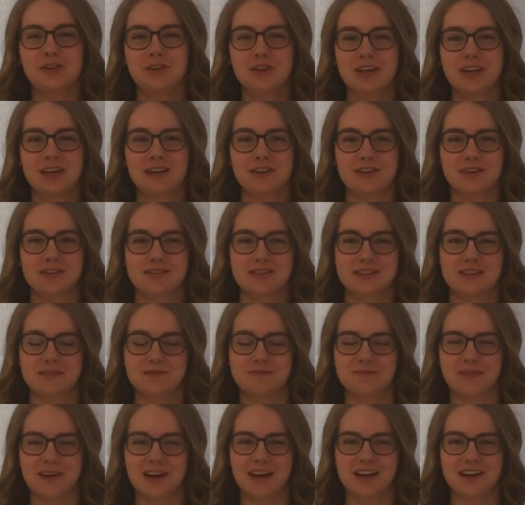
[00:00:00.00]
few years
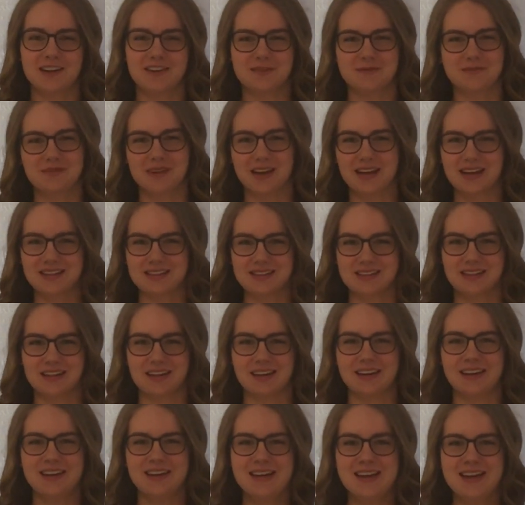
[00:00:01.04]
in band
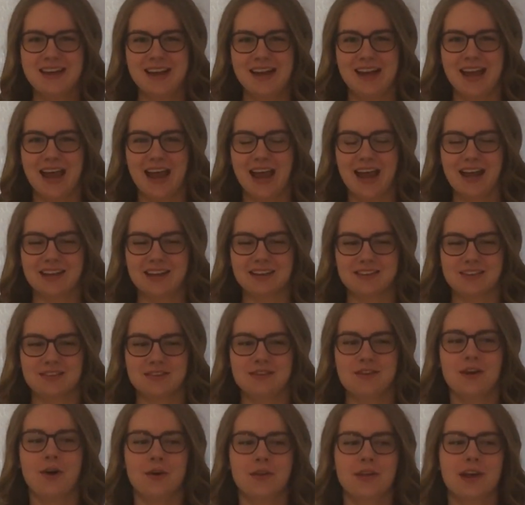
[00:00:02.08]
amazing.
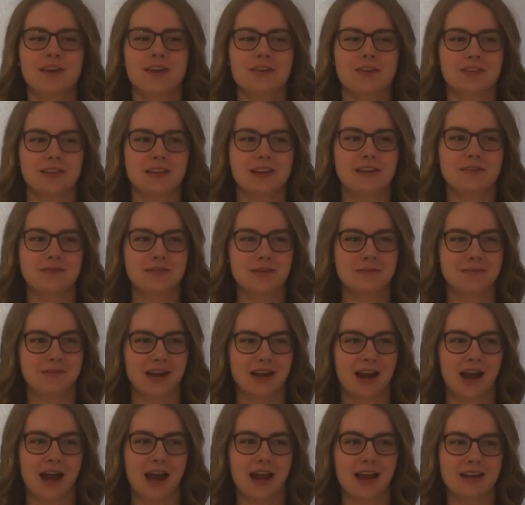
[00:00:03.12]
And know that you're
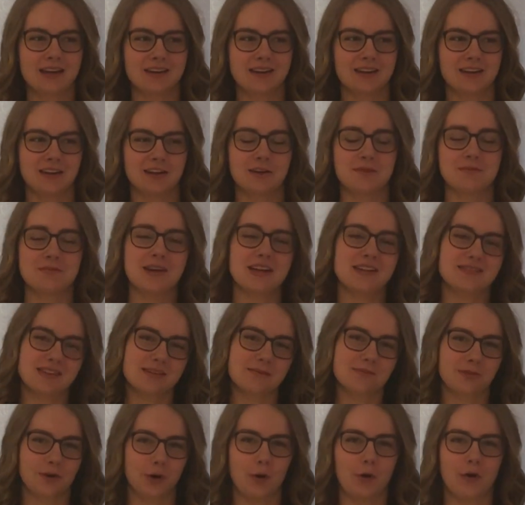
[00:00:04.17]
leaving behind an
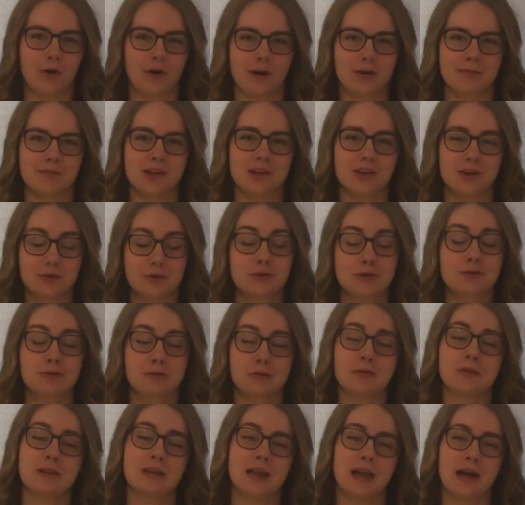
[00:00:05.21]
amazing program that you
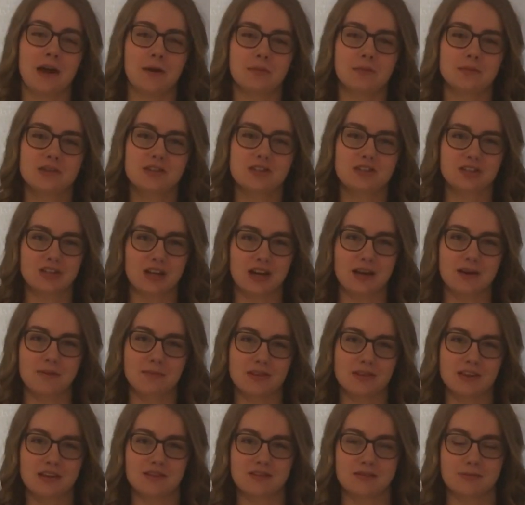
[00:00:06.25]
truly helped
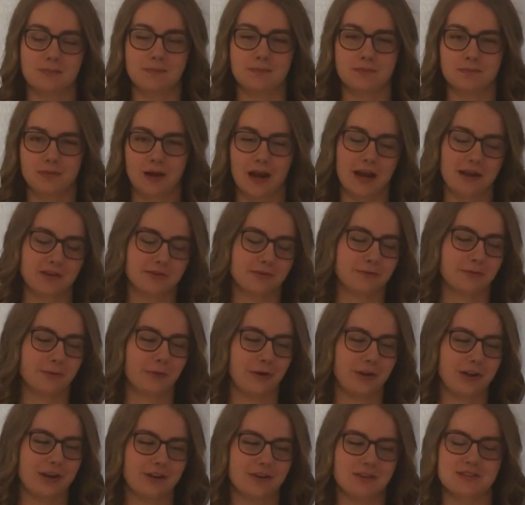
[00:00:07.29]
shape these past
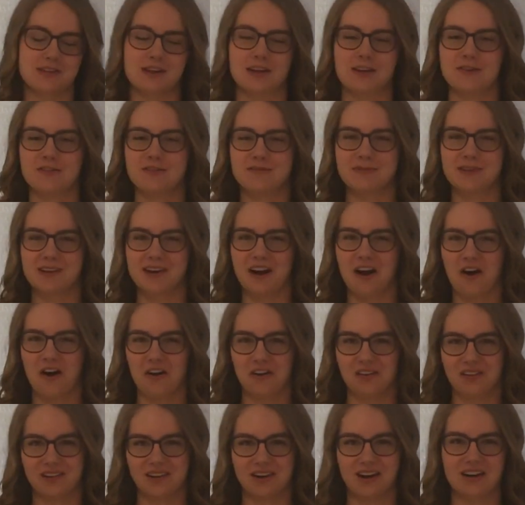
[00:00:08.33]
four years that you've been at
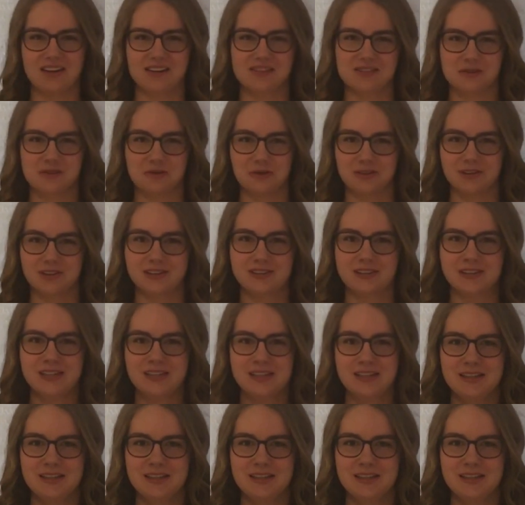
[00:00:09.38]
Hartland High School.